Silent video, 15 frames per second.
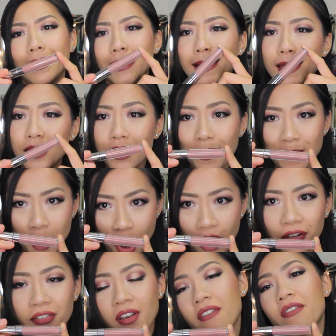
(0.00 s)
in the
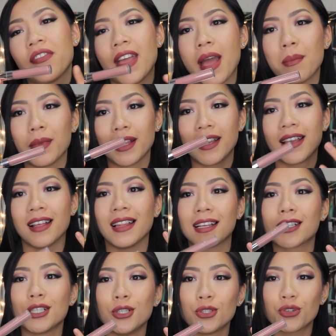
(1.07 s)
Moth family,
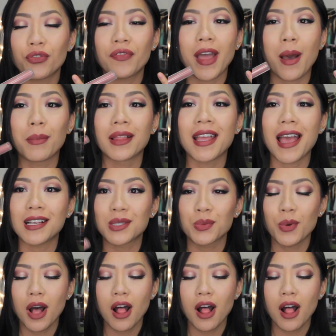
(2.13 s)
like the neutral family as